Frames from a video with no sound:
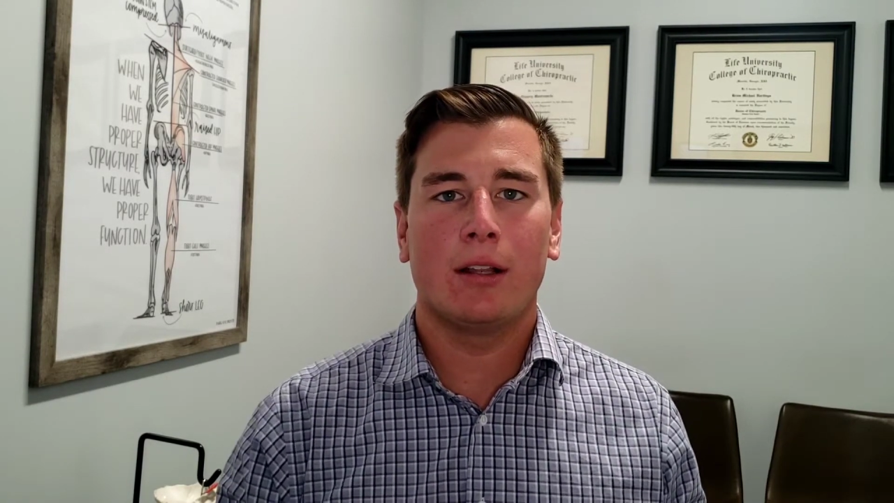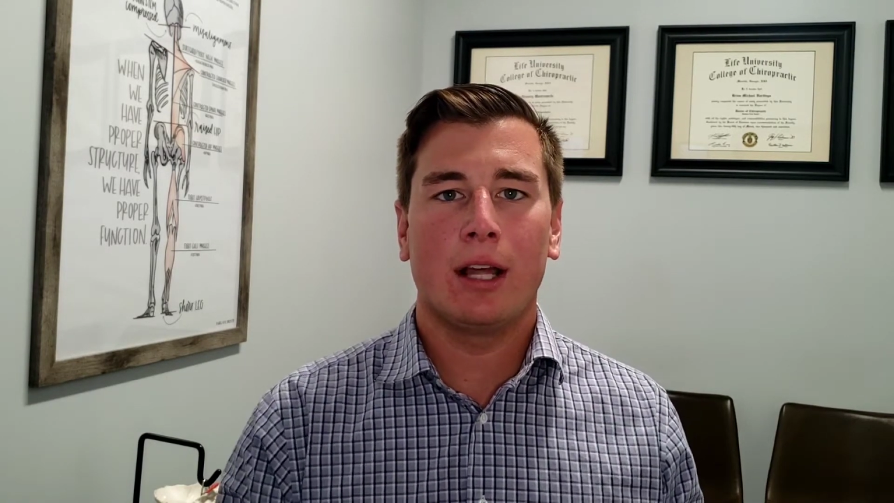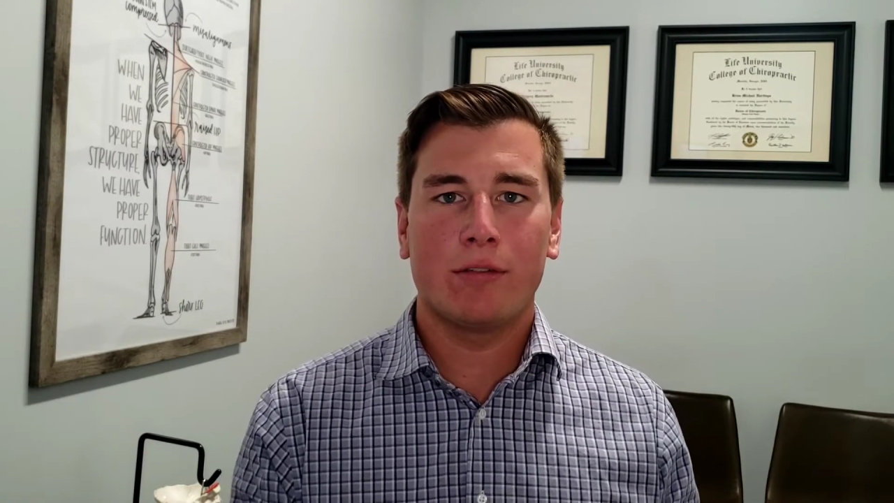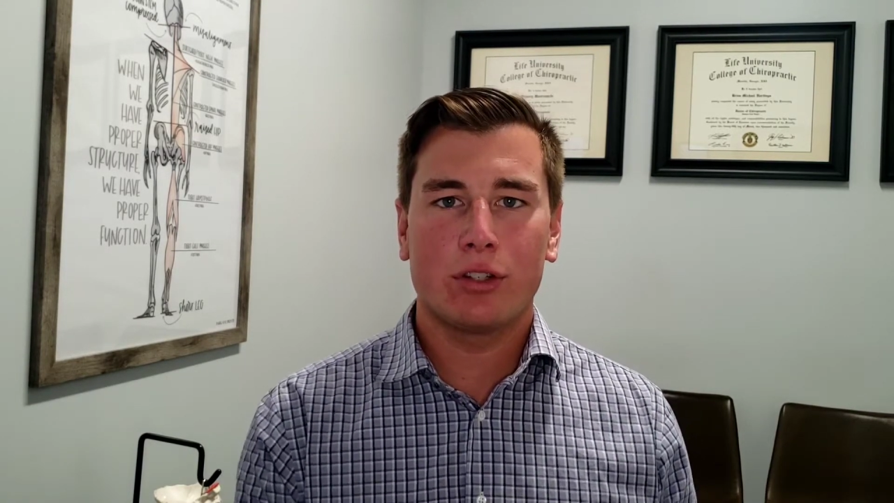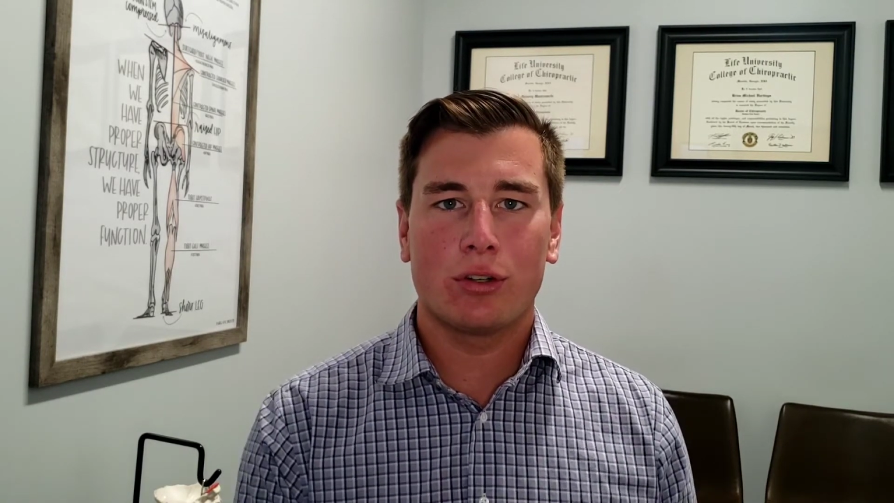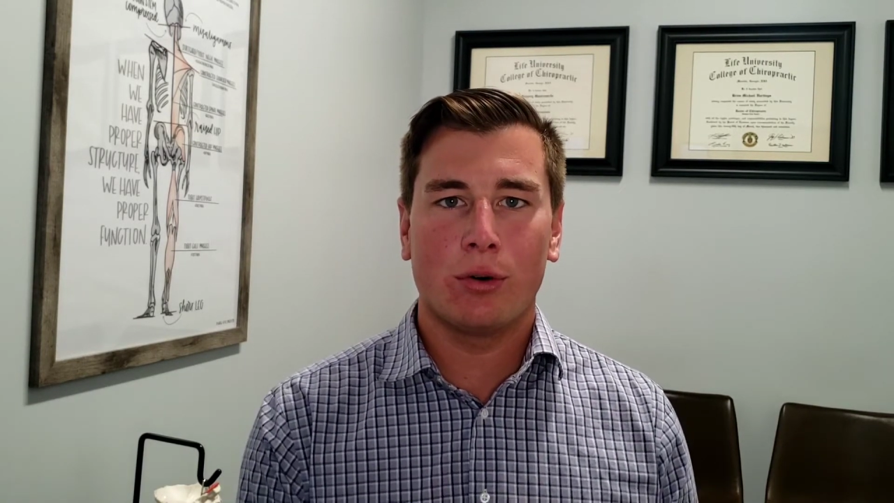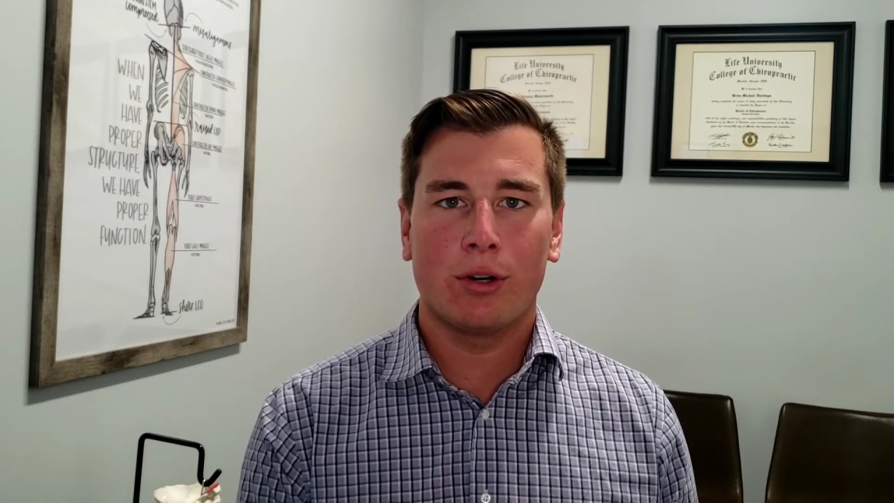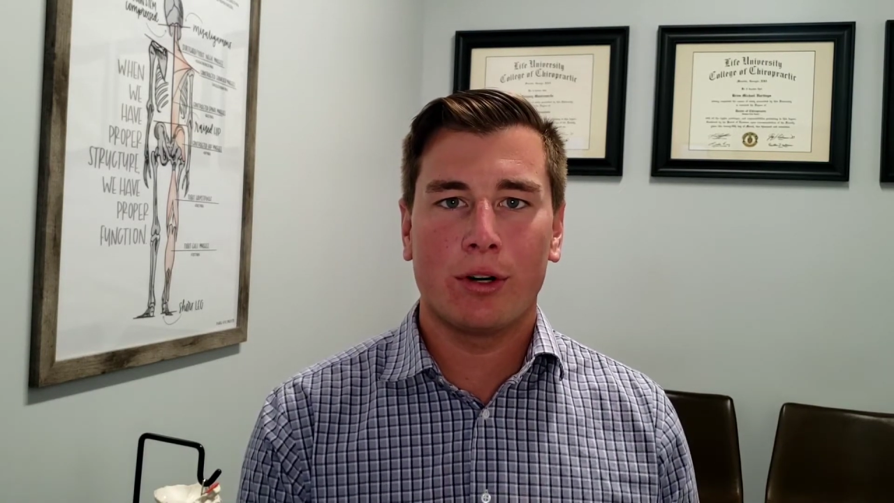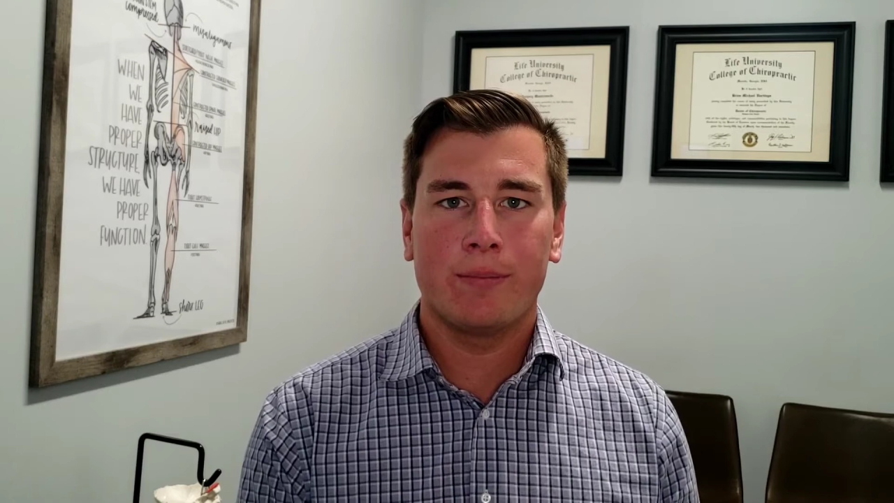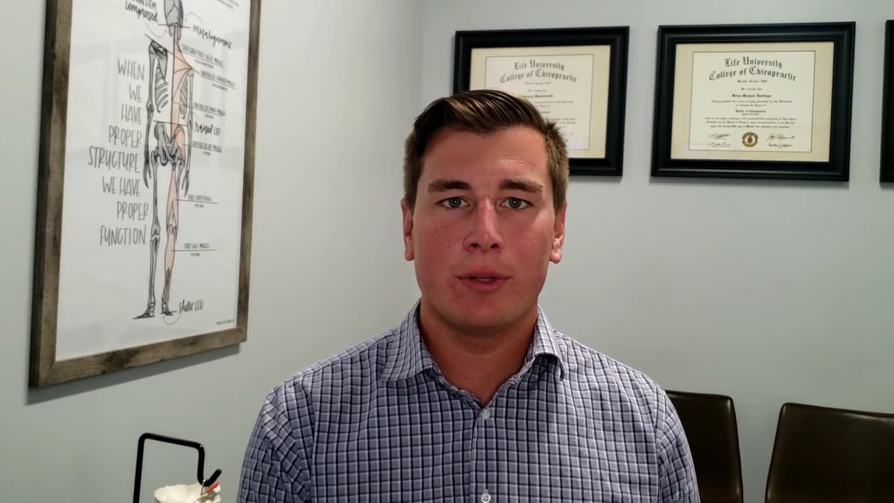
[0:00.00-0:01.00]
left
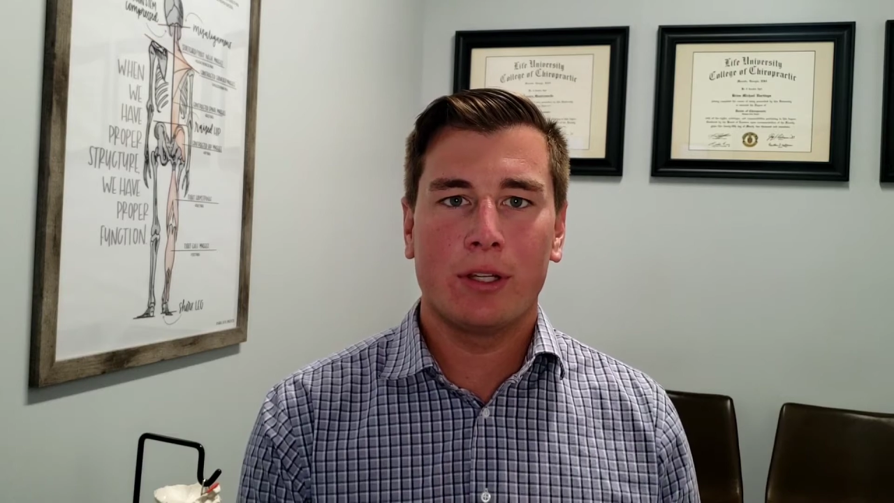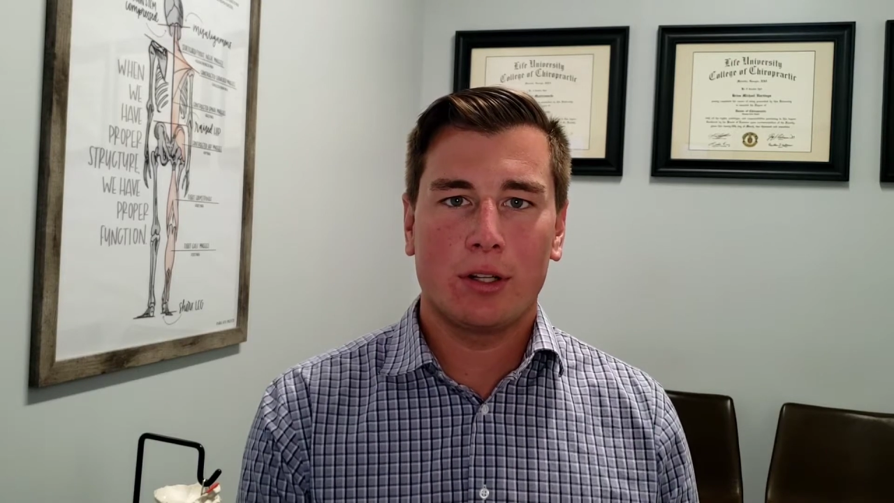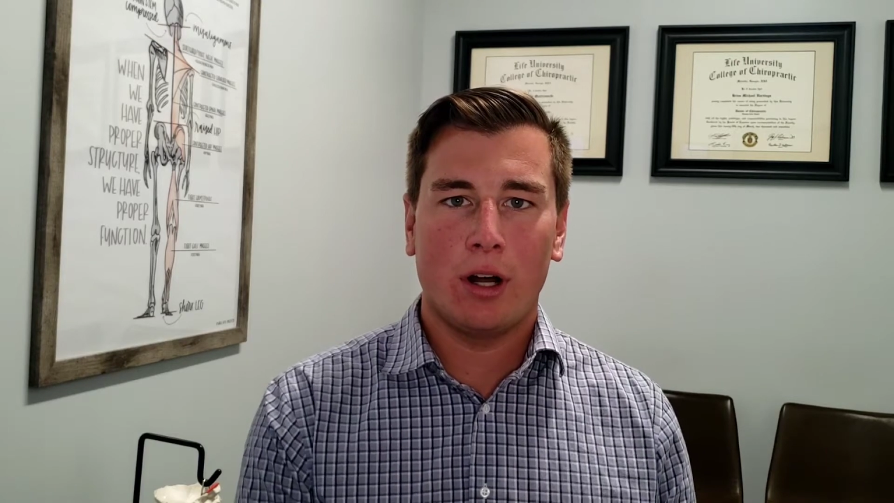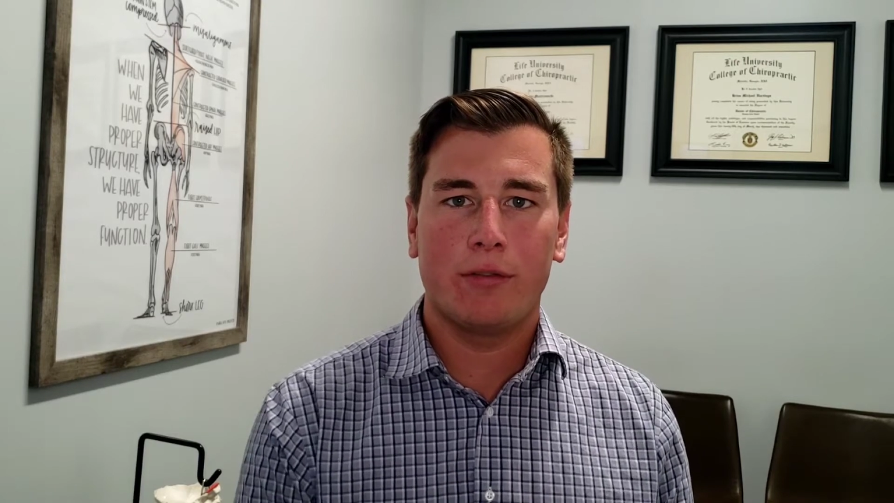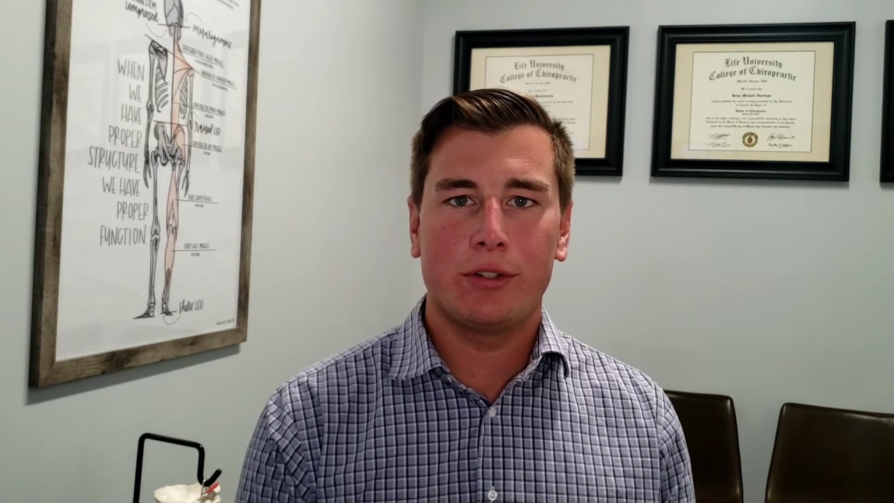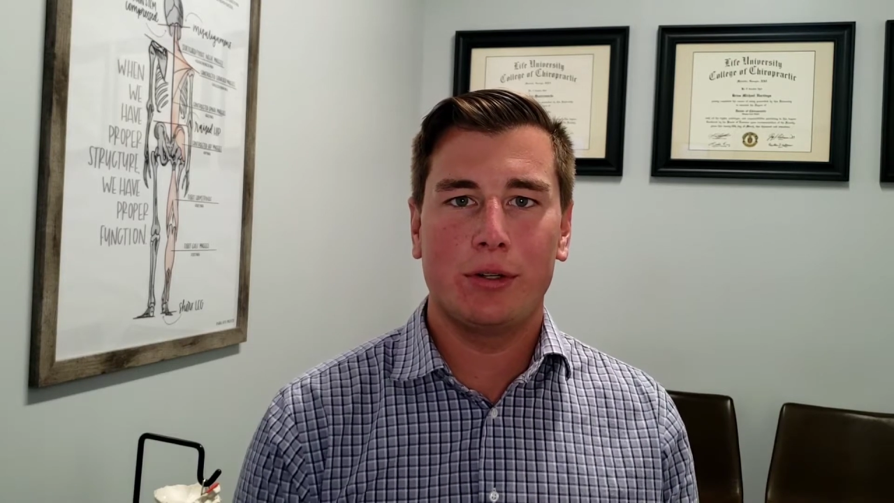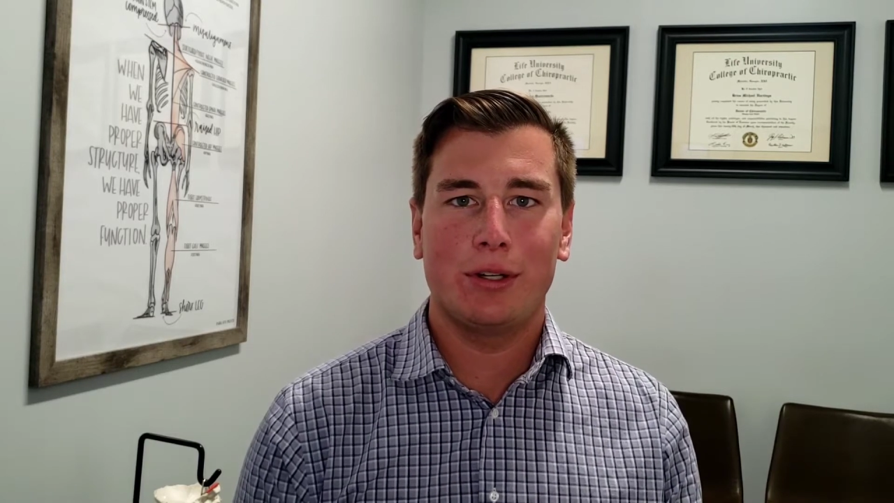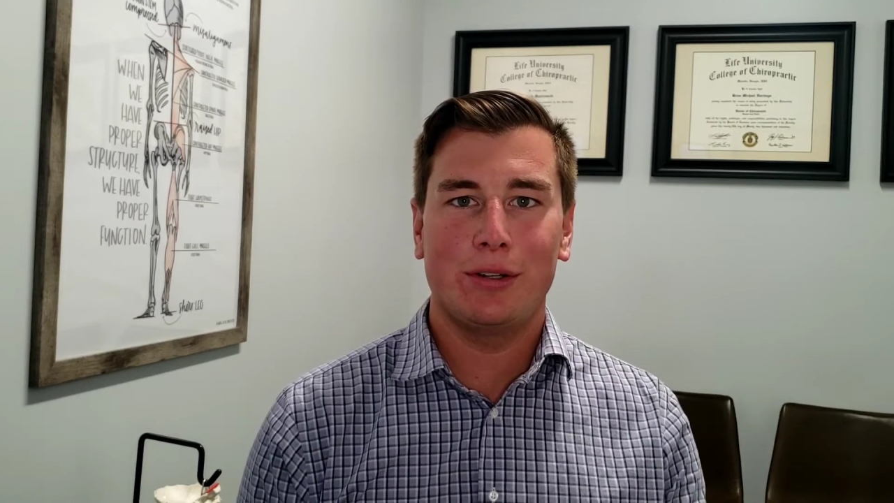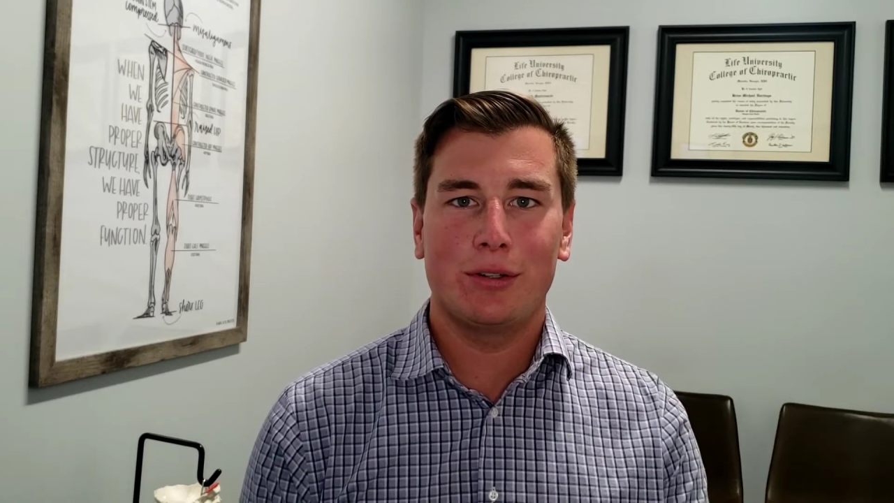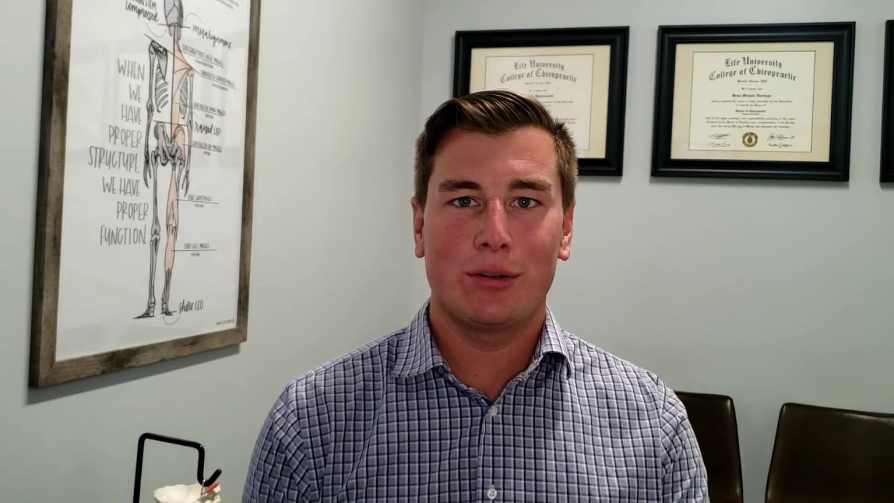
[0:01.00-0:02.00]
shoulder is off duty,